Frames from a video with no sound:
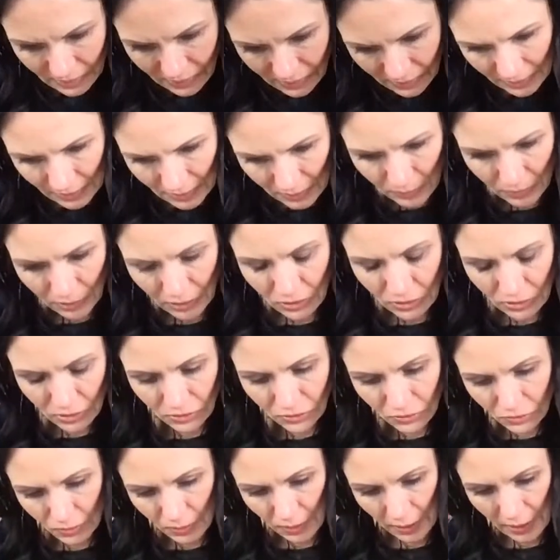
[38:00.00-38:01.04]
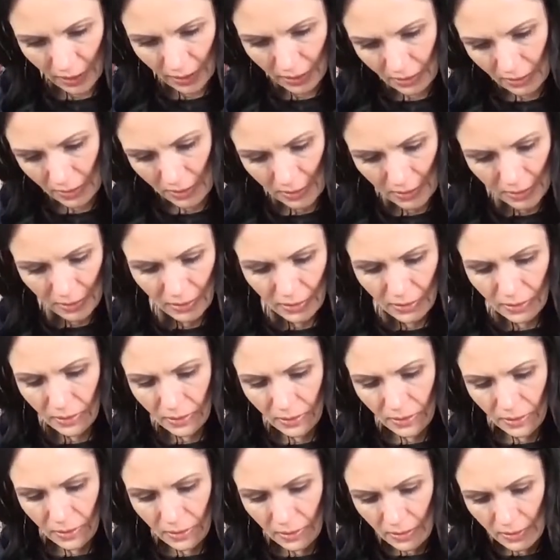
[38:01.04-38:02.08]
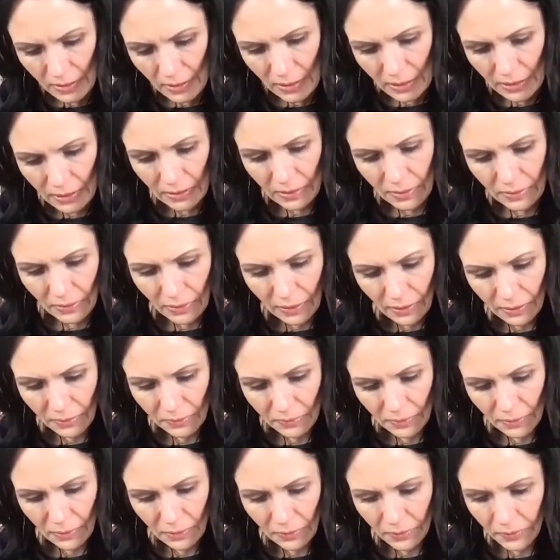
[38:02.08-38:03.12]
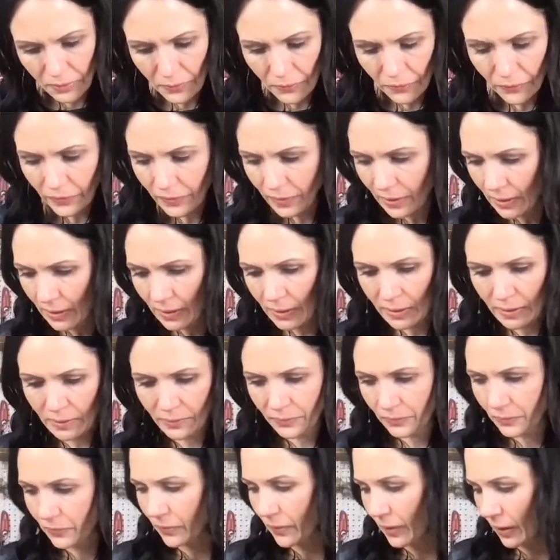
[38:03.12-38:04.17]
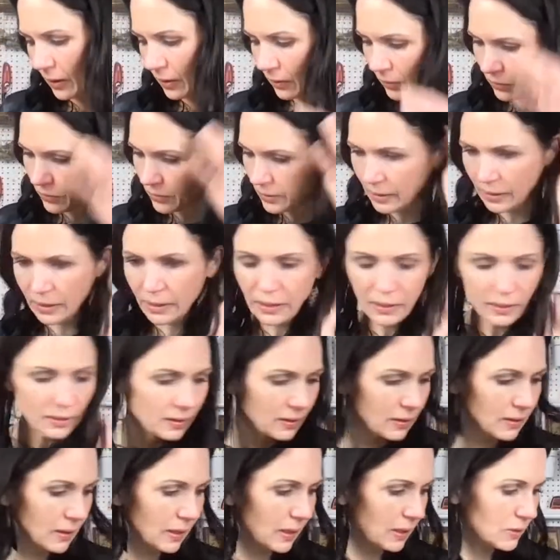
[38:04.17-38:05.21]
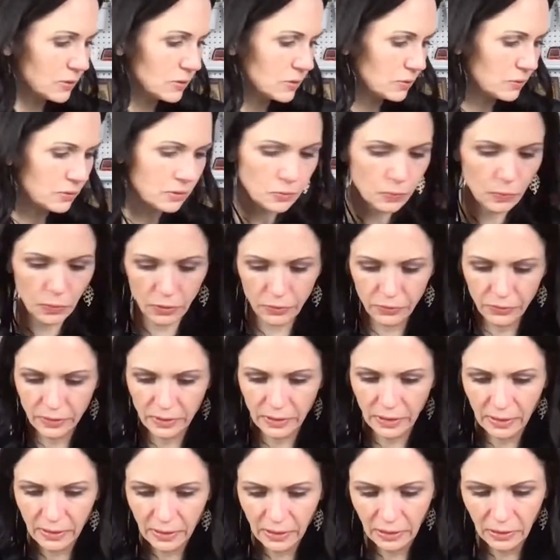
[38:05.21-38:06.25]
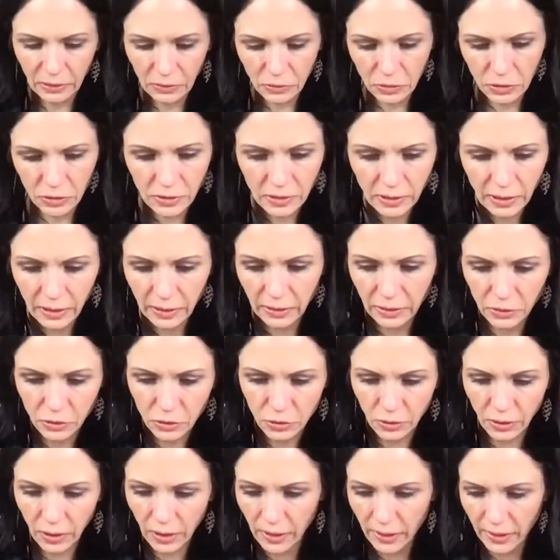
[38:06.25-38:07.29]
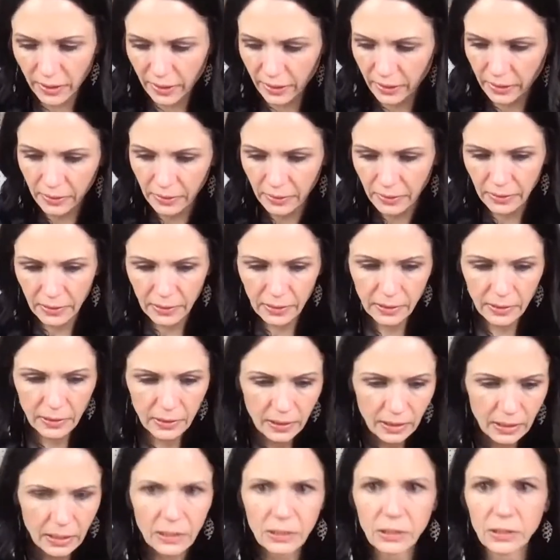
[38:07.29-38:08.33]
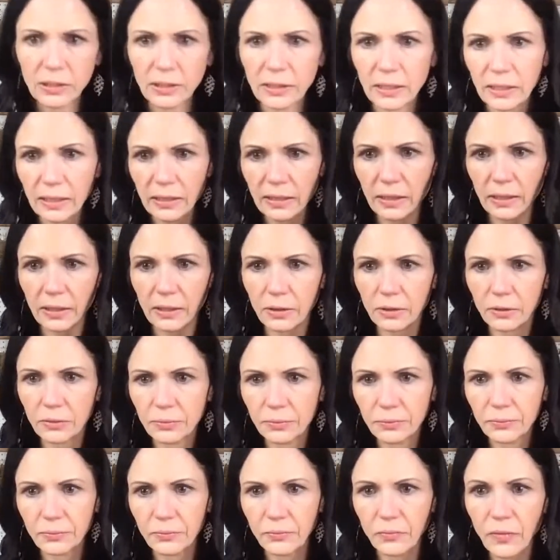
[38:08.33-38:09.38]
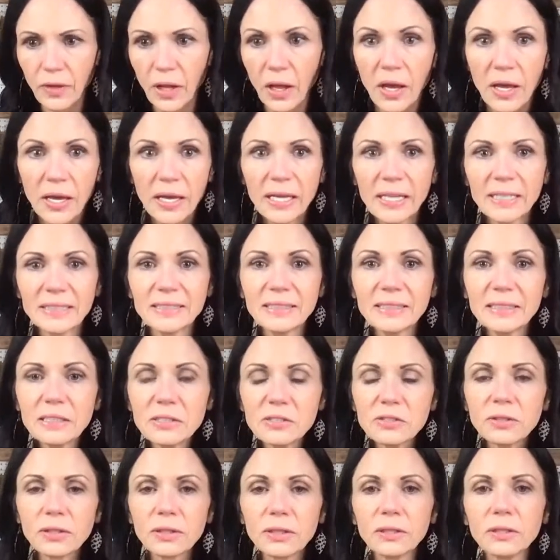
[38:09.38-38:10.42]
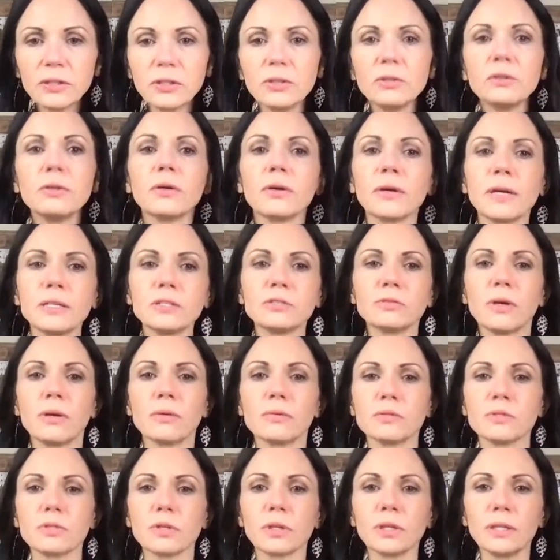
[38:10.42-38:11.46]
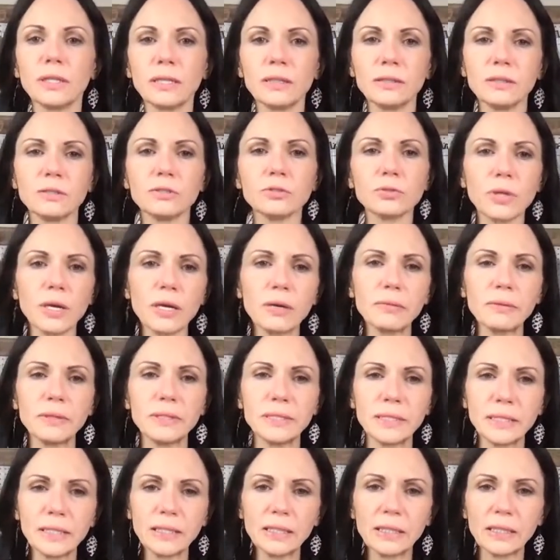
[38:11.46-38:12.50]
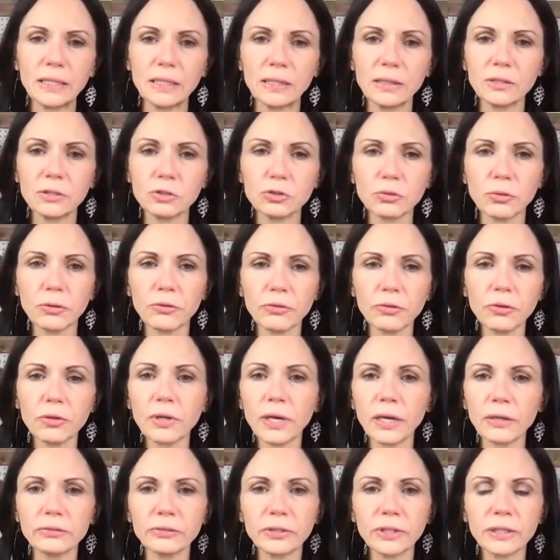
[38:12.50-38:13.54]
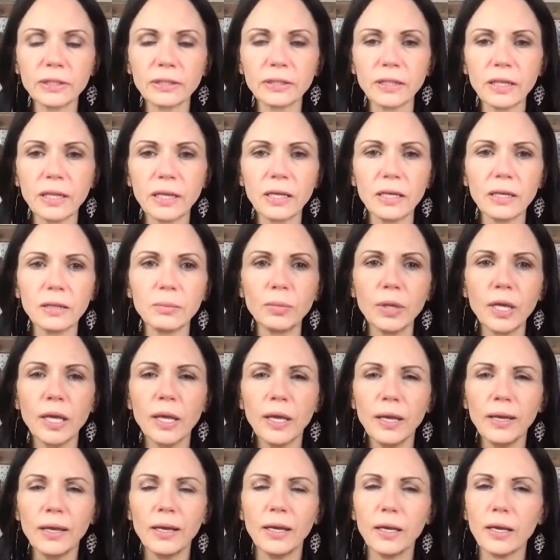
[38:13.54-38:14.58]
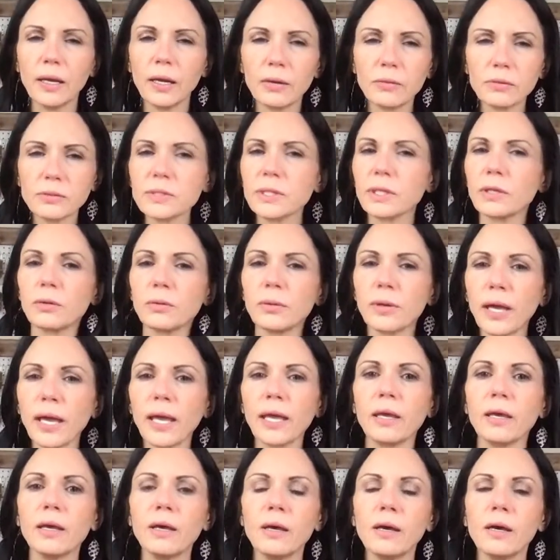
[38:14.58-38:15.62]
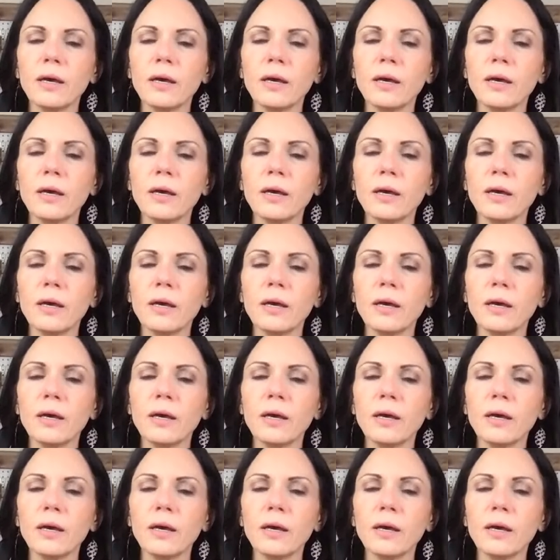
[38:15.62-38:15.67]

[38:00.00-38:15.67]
it's going to be just right and i don't know i don't think anything that i do is perfect i think you just kind of try and you get there isn't this looking cute okay so i was looking at the tray we did in the joyful crafting club and i was like okay